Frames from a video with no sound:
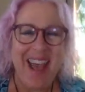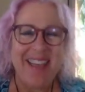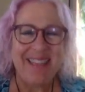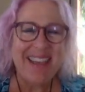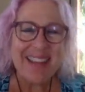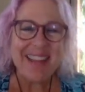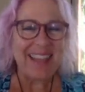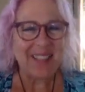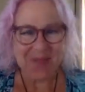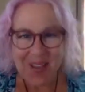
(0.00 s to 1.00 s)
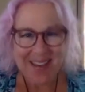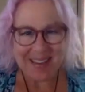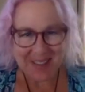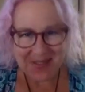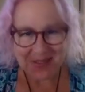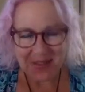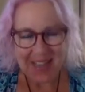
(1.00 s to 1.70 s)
and then it's fun too.